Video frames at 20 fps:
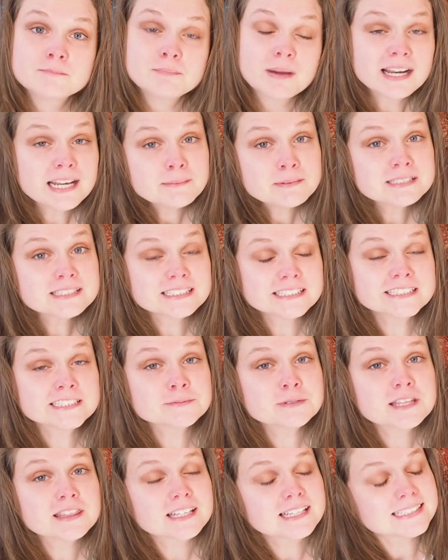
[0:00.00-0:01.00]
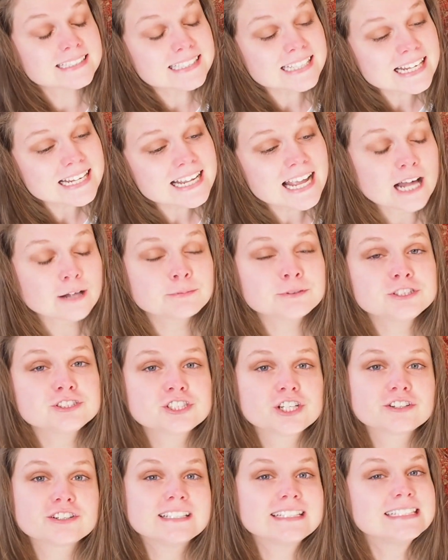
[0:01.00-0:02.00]
My name is Elizabeth, and today I'll be
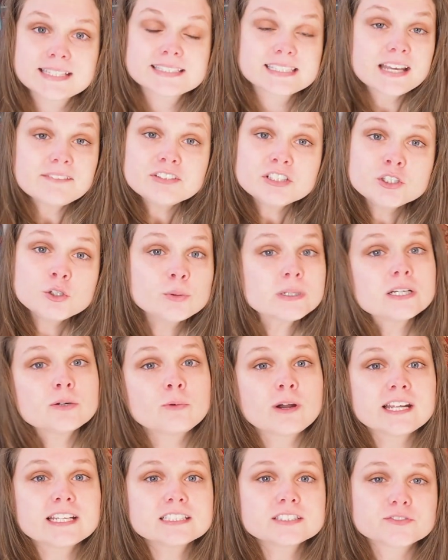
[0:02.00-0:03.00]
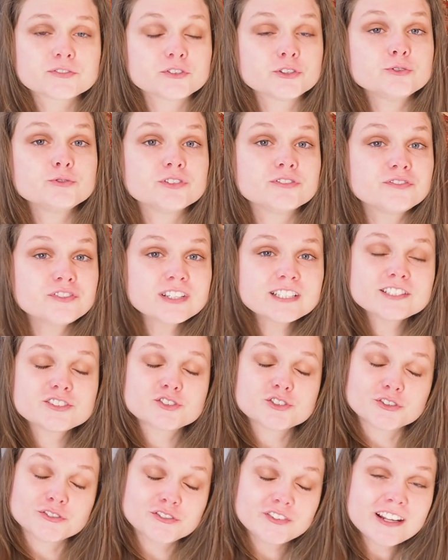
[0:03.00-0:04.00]
sharing 7 quick ways for you to
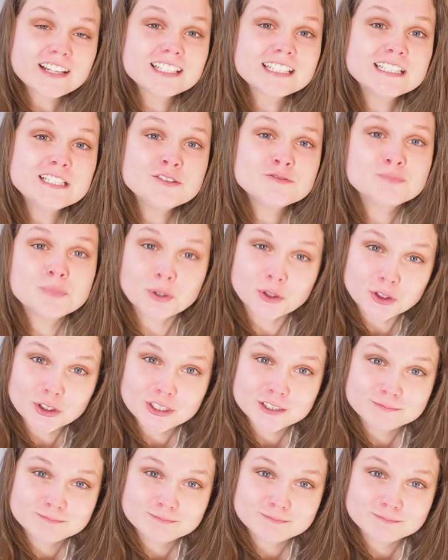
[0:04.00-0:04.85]
fix your failing book.